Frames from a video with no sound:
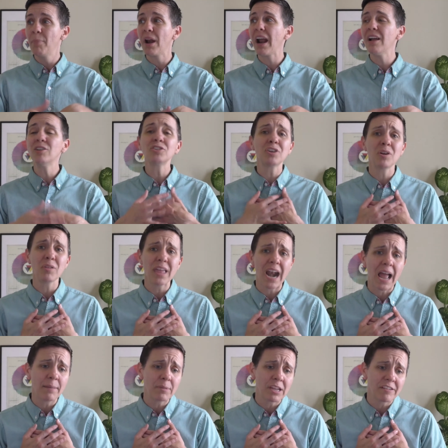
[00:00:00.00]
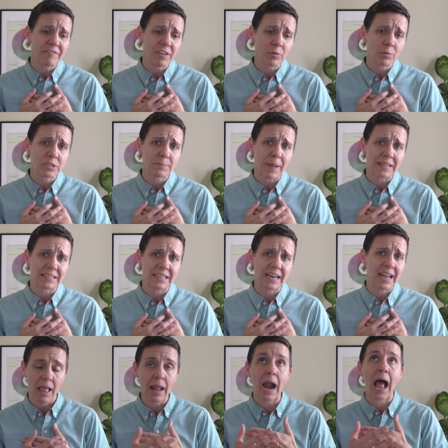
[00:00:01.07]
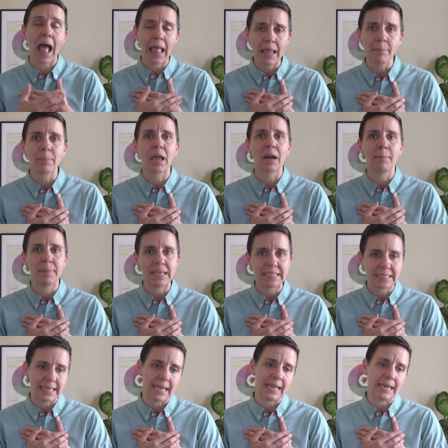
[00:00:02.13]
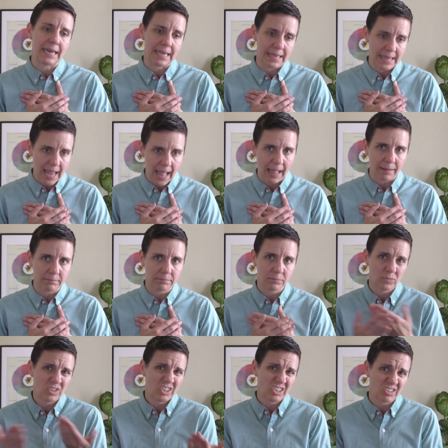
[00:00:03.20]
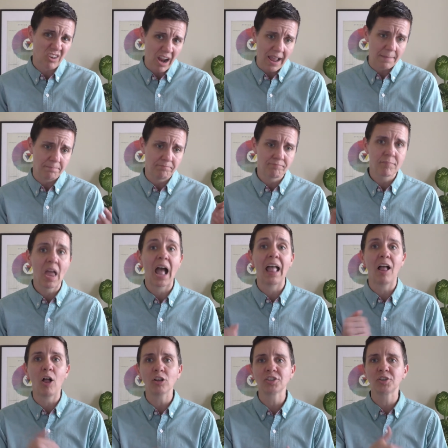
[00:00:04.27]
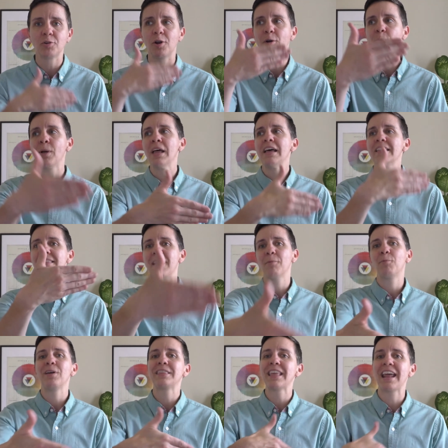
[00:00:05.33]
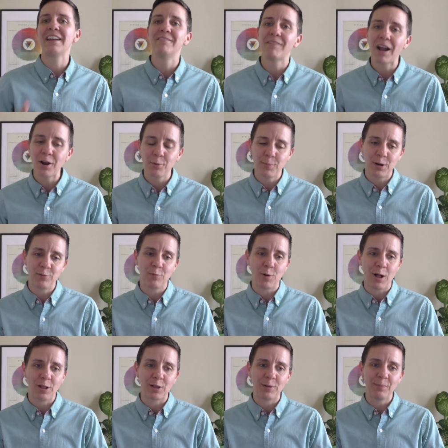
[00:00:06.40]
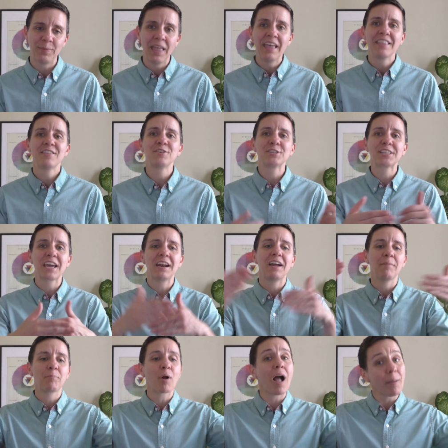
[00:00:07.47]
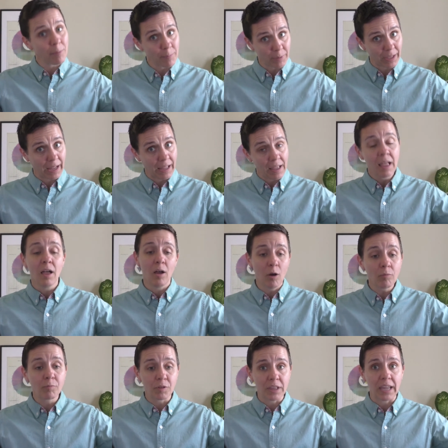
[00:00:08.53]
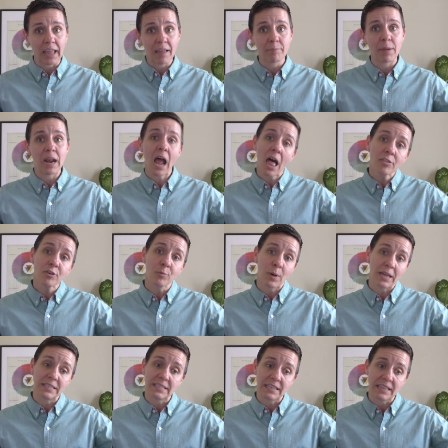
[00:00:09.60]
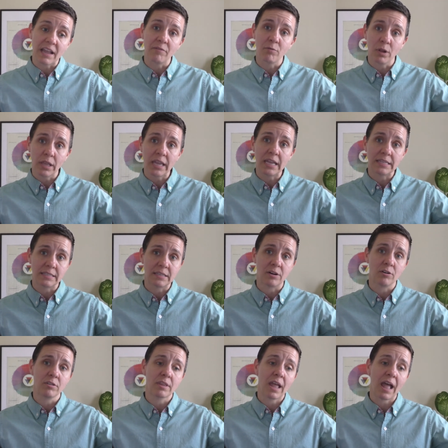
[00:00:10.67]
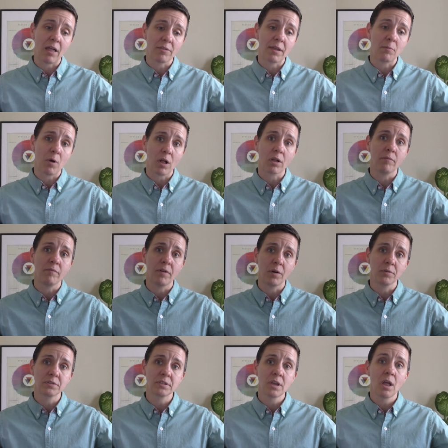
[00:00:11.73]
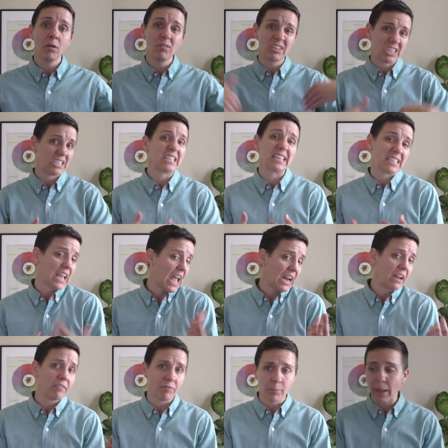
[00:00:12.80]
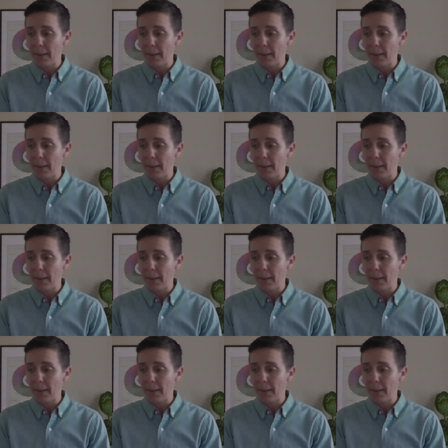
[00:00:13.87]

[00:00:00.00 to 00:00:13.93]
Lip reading: But I also know that I'm going to feel respected, that I am going to be seen in that, which is great. I also know that with that environment of welcome, there's going to probably, hopefully, have been other ways that they've really considered how they welcome folks, which is exciting for